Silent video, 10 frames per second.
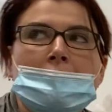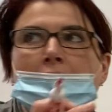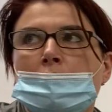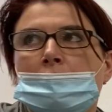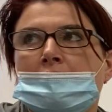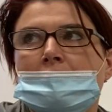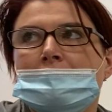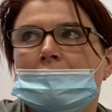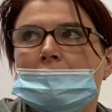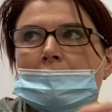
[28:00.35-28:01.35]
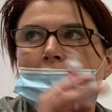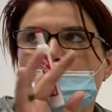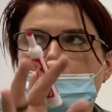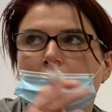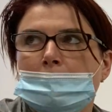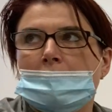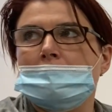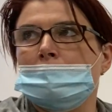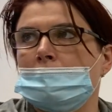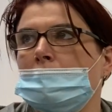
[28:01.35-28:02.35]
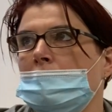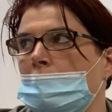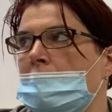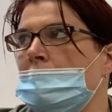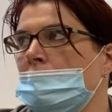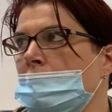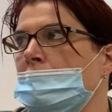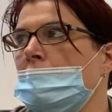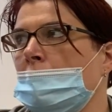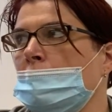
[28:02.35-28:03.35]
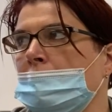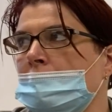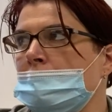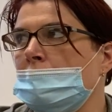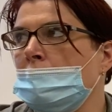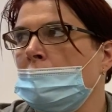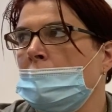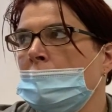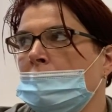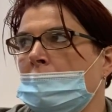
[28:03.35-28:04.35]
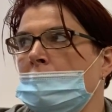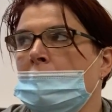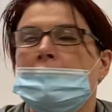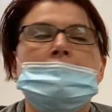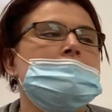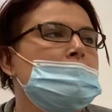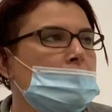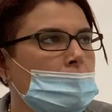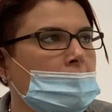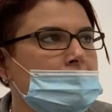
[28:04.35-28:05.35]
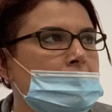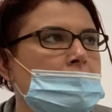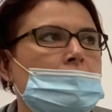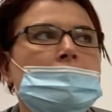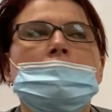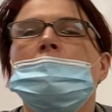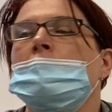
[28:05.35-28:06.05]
but not oriented. It's totally possible to be awake and alert, not oriented, right? Somebody walks in here,